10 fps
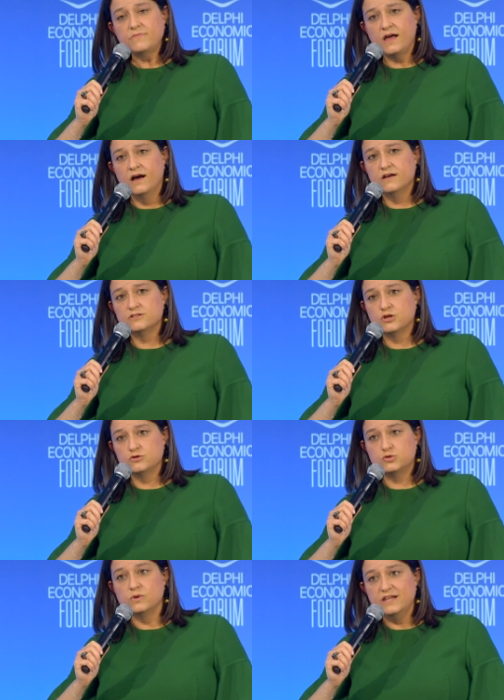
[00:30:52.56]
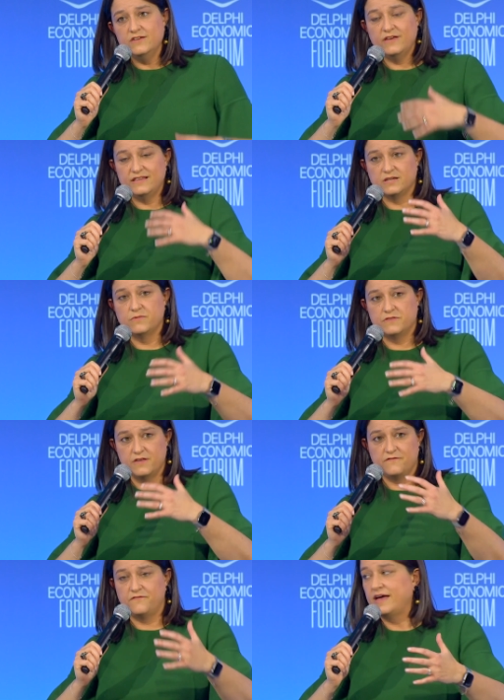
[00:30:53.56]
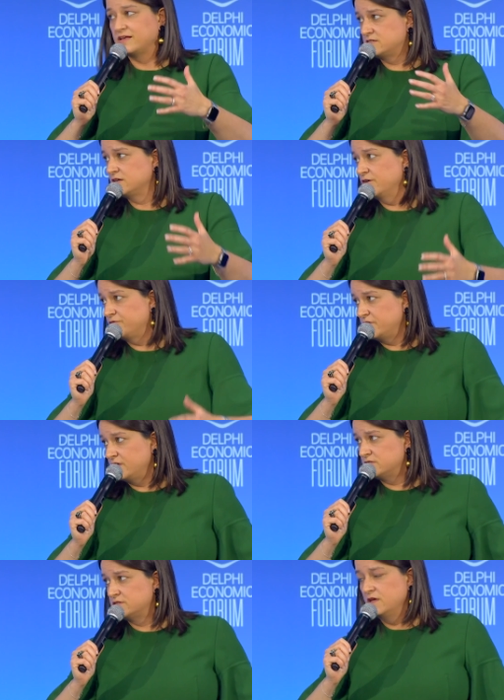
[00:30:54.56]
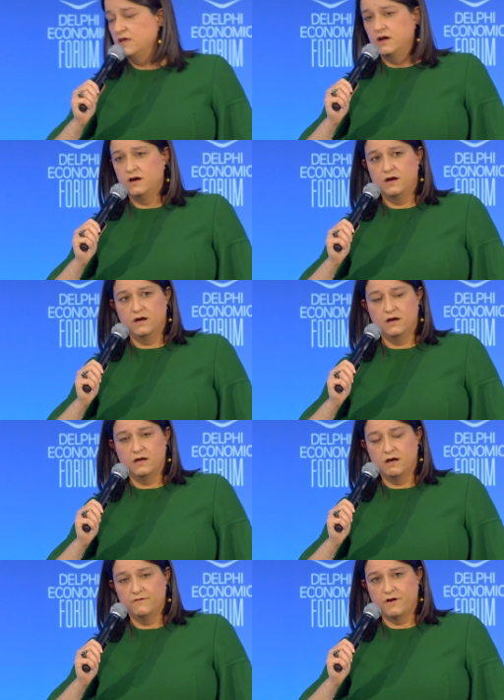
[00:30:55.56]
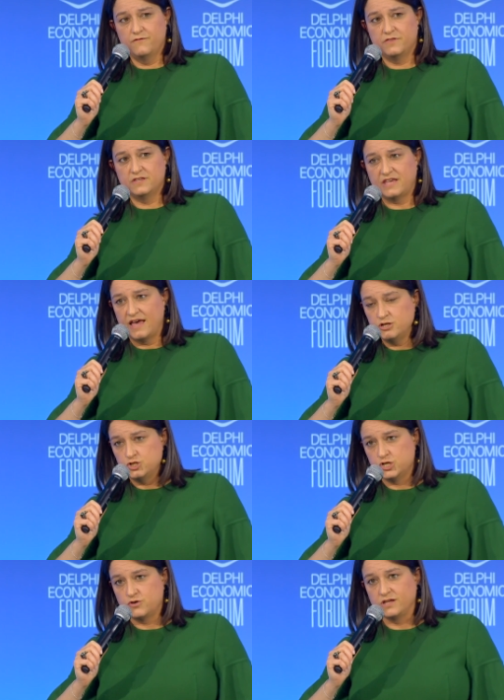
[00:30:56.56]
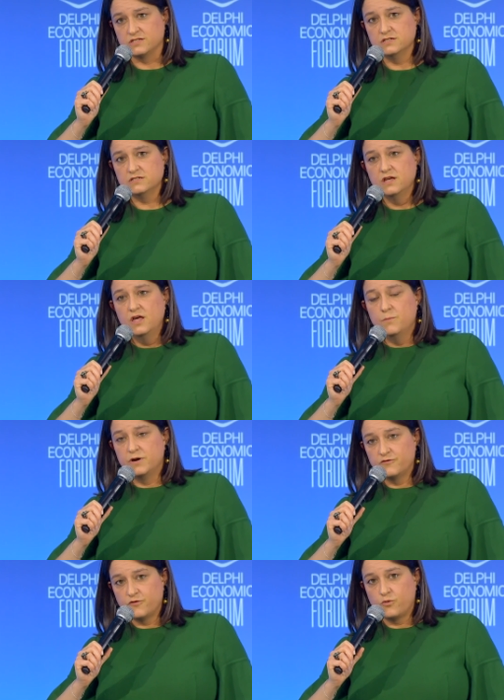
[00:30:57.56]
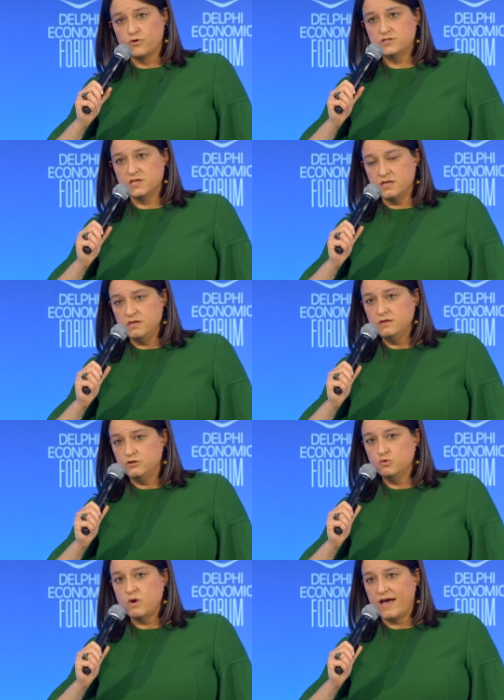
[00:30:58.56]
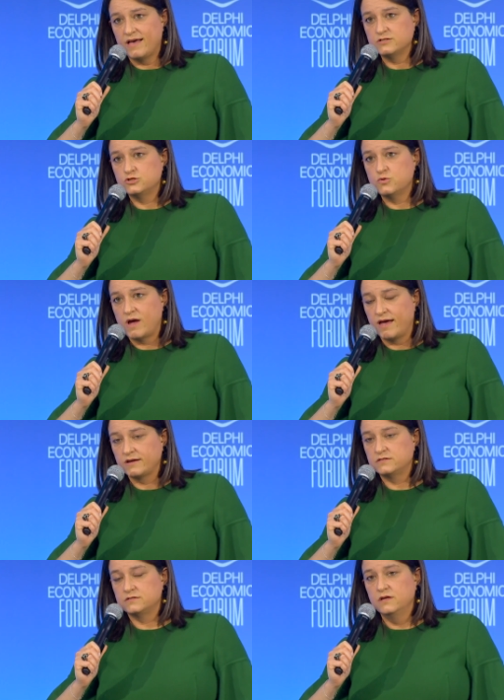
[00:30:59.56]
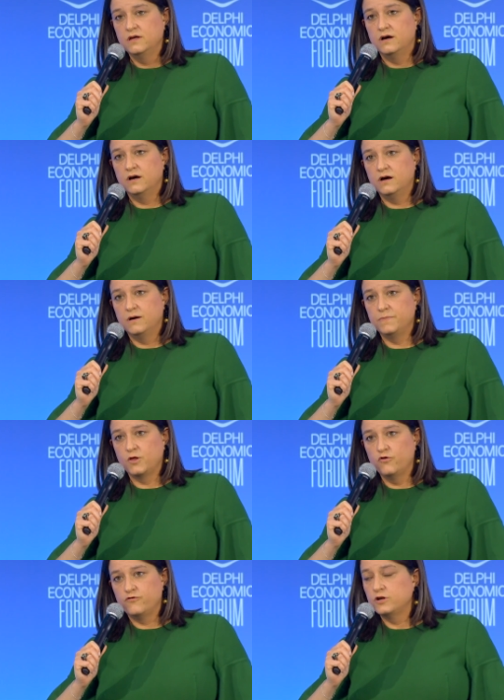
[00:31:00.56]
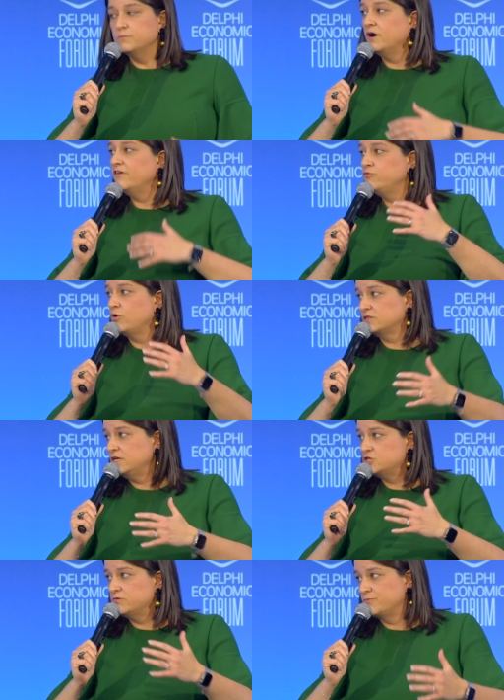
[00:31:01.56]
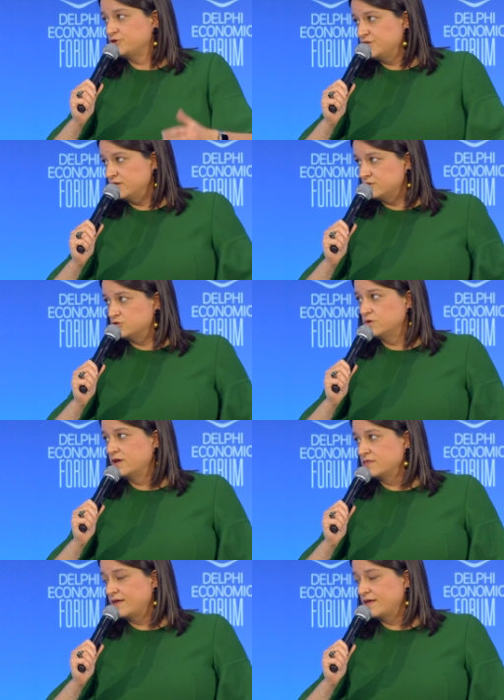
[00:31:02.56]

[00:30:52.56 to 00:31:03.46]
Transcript: uh, so as to alleviate some of the effects of this, uh, of, of, this energy crisis. But of course, the EU has to act um, over and above what each member state is doing. And